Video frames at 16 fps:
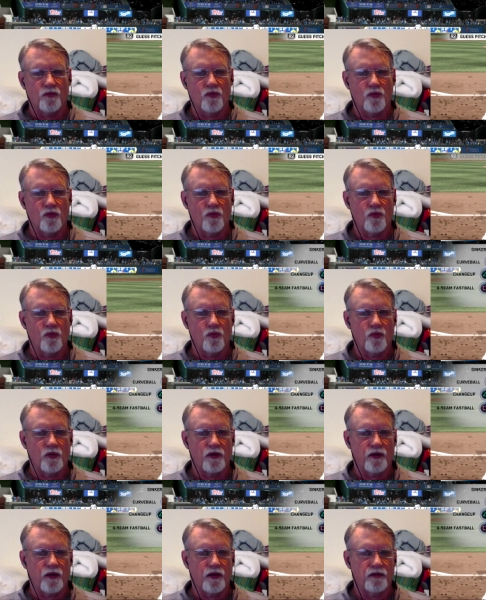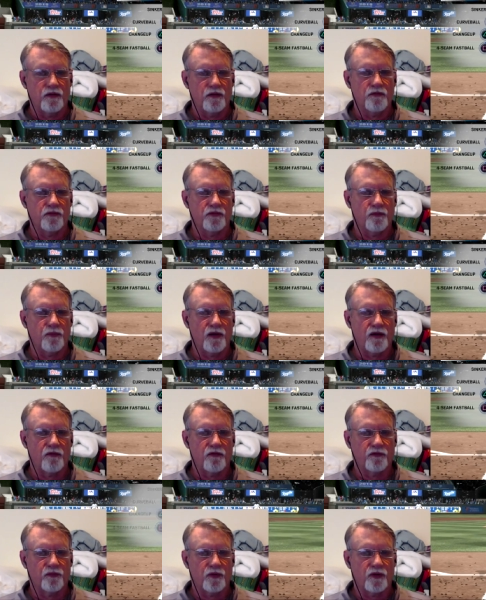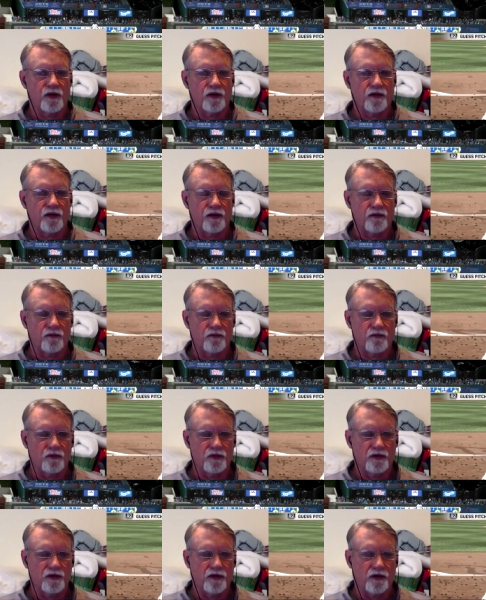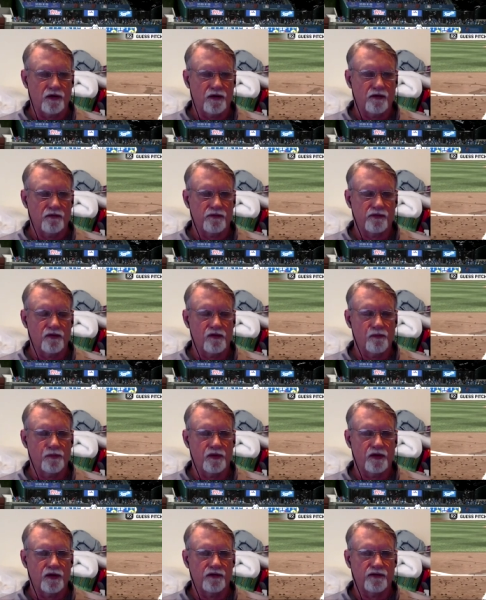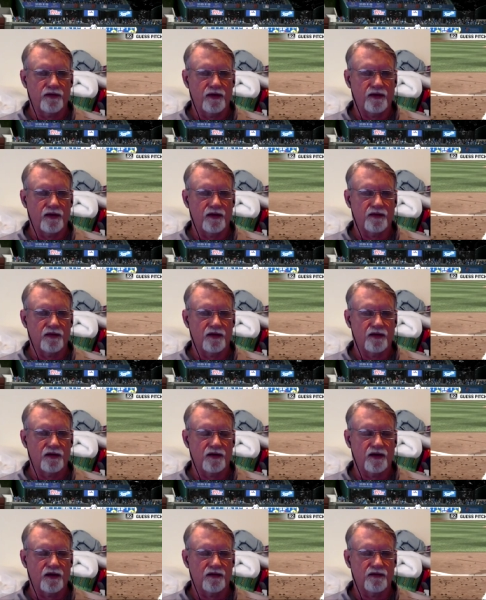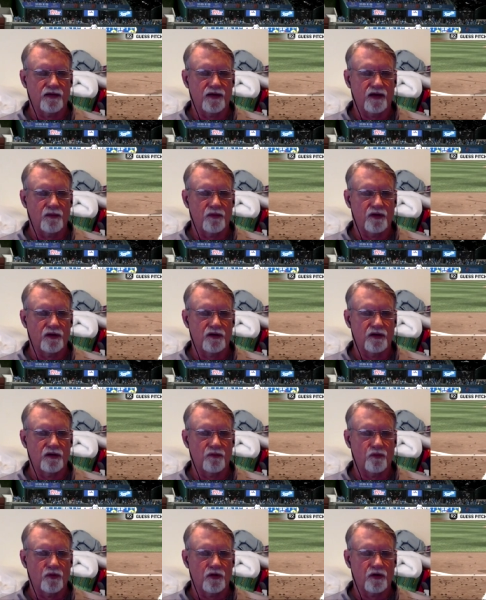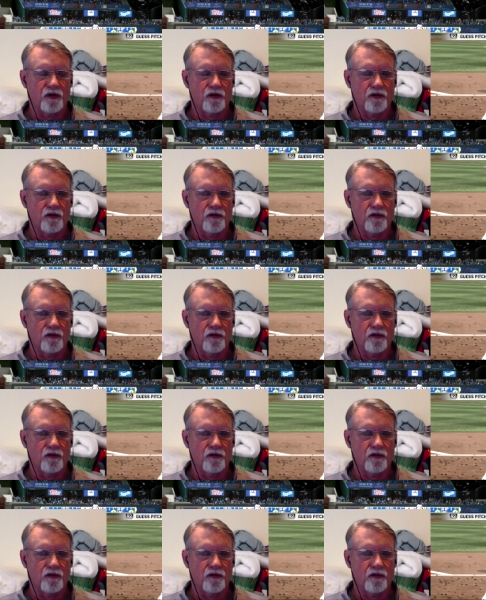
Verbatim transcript: Ooh, I used the power swing on that one, and I was hoping I'd take that thing downtown, but it didn't work.